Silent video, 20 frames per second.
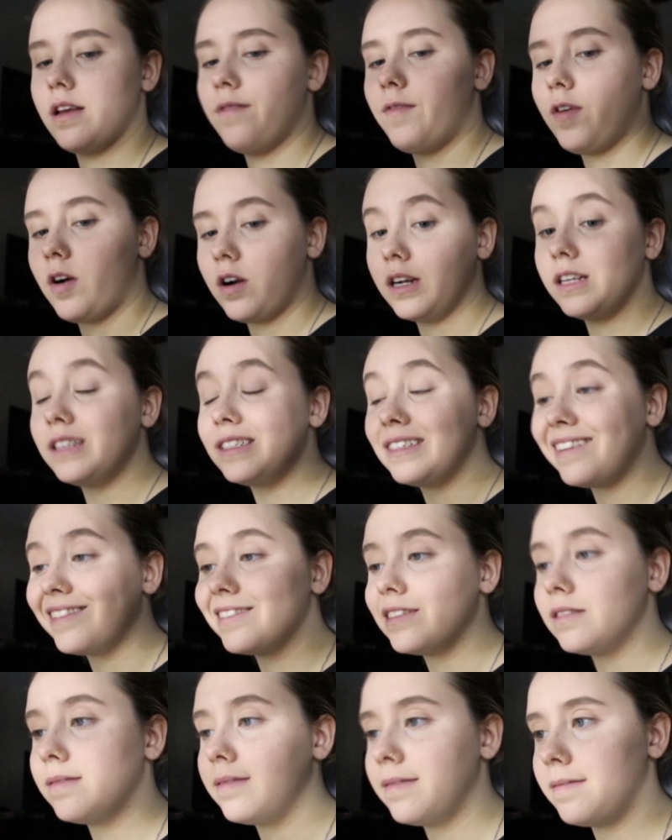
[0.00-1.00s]
I've already
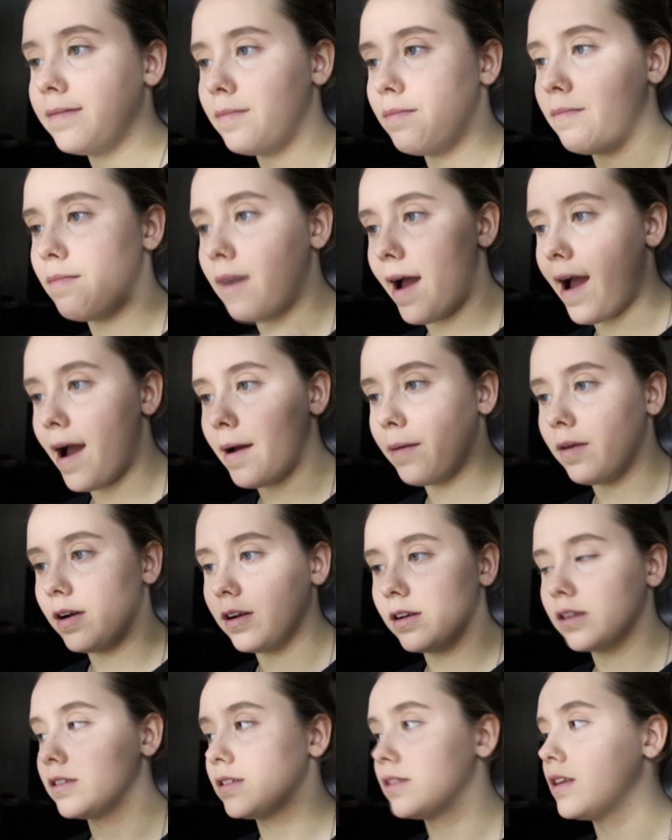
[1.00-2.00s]
done my
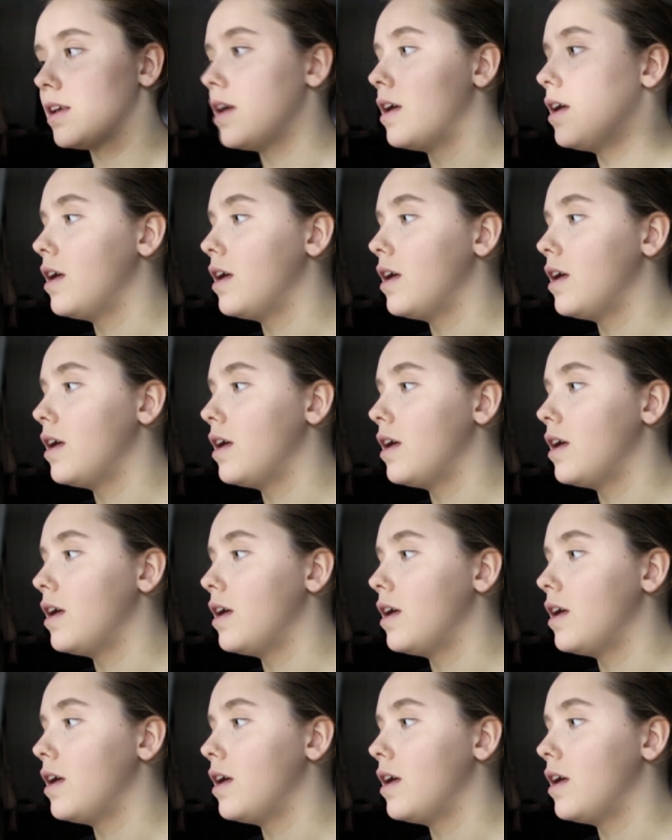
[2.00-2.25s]
eyebrows.